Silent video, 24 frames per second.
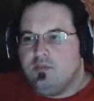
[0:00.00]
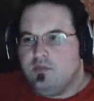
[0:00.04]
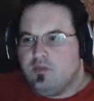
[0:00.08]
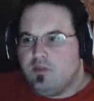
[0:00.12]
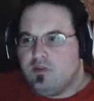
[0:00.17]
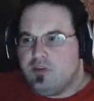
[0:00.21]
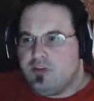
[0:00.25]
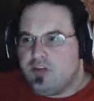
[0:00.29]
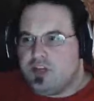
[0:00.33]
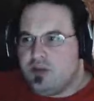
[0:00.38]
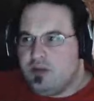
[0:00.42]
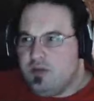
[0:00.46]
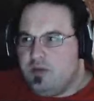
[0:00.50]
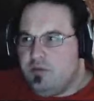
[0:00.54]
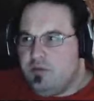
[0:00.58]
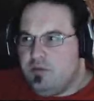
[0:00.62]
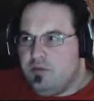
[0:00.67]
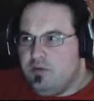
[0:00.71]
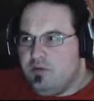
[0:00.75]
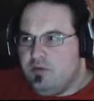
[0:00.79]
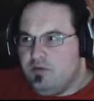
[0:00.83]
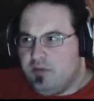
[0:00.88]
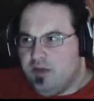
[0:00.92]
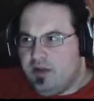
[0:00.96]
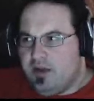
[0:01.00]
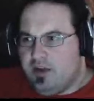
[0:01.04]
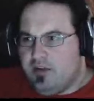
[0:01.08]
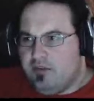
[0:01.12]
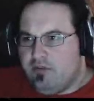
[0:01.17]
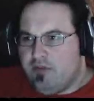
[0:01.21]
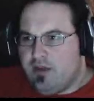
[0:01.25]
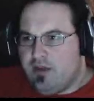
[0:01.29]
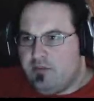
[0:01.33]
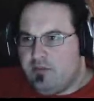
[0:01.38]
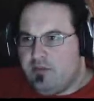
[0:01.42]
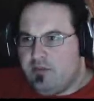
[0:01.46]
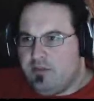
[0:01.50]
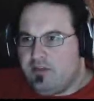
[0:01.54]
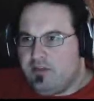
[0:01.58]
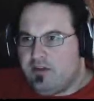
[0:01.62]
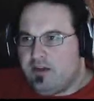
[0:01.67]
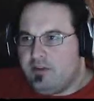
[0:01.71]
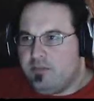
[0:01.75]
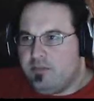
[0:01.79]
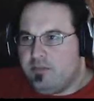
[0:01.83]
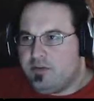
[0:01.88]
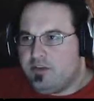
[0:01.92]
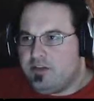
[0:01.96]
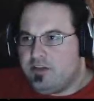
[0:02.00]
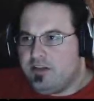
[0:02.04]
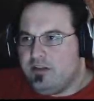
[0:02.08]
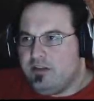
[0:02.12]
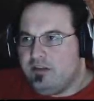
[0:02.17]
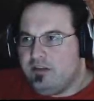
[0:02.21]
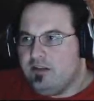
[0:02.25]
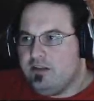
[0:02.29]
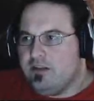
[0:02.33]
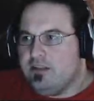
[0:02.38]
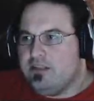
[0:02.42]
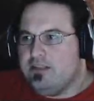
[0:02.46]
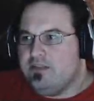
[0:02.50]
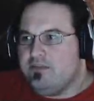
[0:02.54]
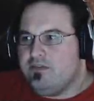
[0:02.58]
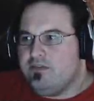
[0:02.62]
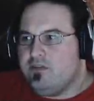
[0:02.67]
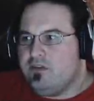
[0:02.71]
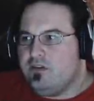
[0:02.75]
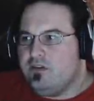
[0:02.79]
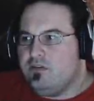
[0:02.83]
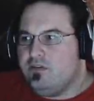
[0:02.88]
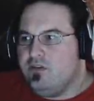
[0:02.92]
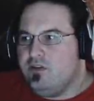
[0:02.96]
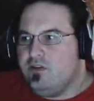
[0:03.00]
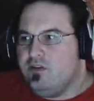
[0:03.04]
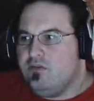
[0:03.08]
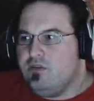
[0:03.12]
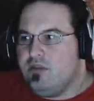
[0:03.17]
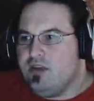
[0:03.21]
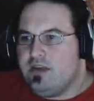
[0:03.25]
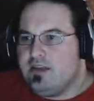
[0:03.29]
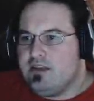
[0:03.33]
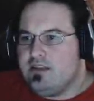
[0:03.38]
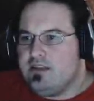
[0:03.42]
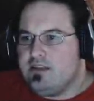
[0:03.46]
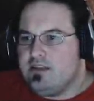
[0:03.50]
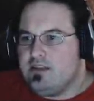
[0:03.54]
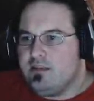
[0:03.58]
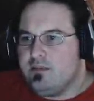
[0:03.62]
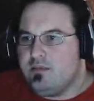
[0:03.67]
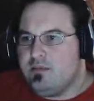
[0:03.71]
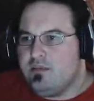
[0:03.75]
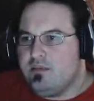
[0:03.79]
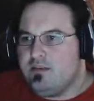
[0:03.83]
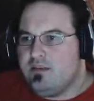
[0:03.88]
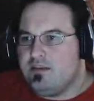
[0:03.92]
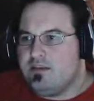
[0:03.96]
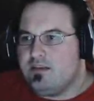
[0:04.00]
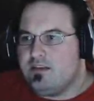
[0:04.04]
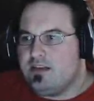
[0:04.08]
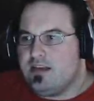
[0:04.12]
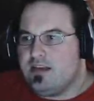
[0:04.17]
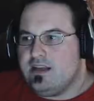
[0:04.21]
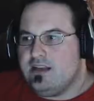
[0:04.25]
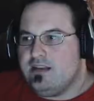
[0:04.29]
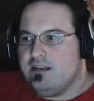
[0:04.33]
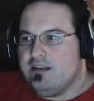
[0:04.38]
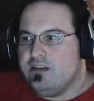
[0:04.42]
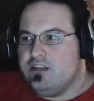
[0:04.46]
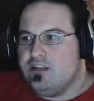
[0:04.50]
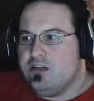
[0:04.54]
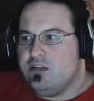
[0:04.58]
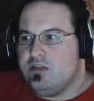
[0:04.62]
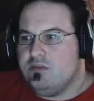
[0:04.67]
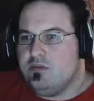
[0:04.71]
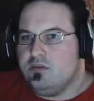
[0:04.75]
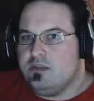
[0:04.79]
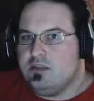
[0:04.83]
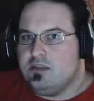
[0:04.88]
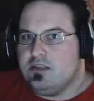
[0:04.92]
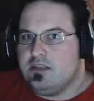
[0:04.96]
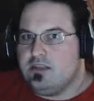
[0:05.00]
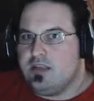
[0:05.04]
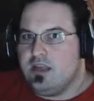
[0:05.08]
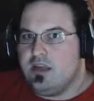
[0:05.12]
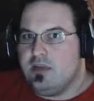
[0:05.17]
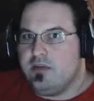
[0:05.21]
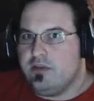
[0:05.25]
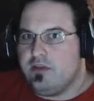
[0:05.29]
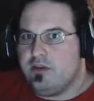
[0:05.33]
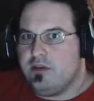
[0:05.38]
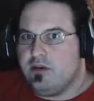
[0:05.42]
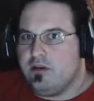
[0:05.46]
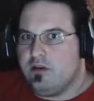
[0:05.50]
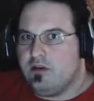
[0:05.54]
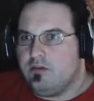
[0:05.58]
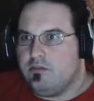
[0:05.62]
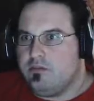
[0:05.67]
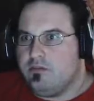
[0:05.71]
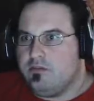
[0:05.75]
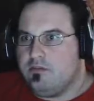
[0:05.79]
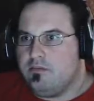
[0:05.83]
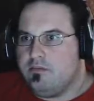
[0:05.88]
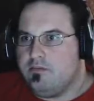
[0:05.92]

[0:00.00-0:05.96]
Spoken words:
Before she could be moved, my grandmother had a particularly difficult few nights, and my mother decided that she would stay with her.